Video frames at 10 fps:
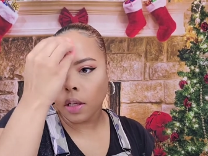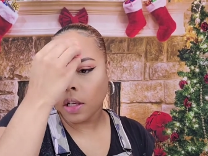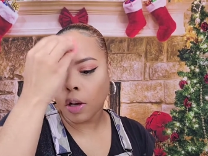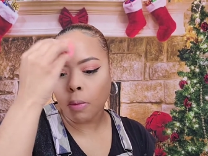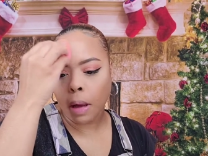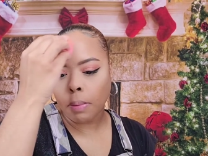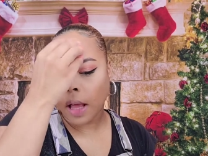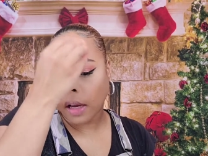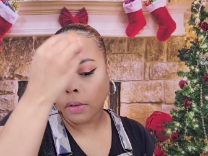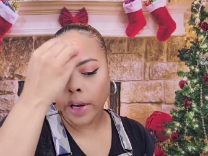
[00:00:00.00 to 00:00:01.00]
you know, my
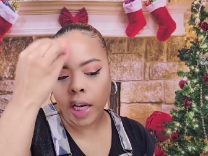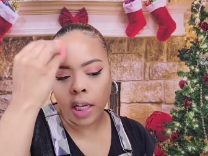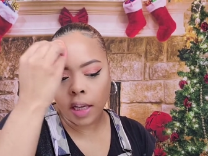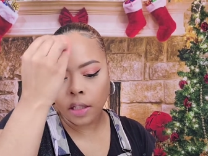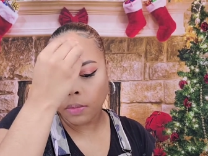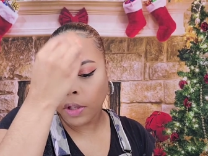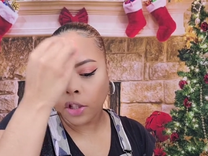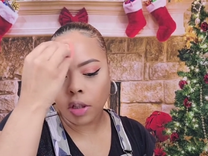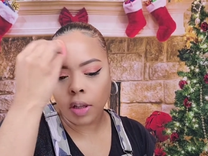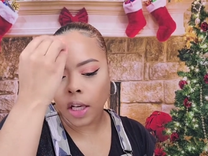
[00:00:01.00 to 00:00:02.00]
Black Radiance,
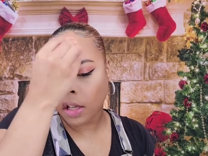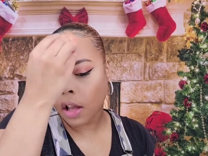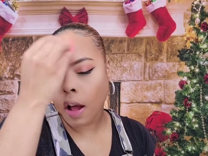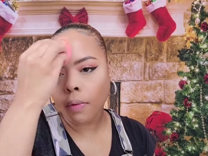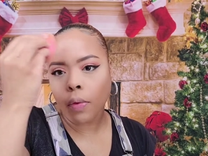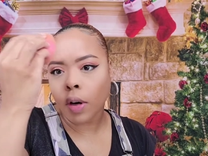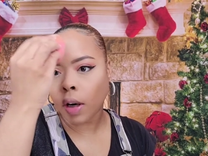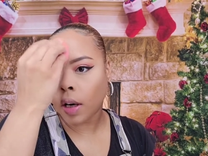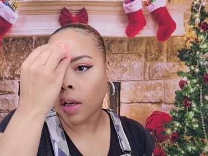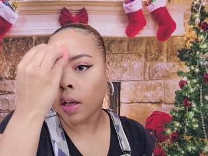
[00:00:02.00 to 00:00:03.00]
which you get a lot
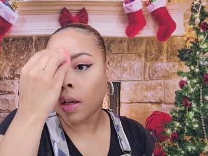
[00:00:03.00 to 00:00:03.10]
for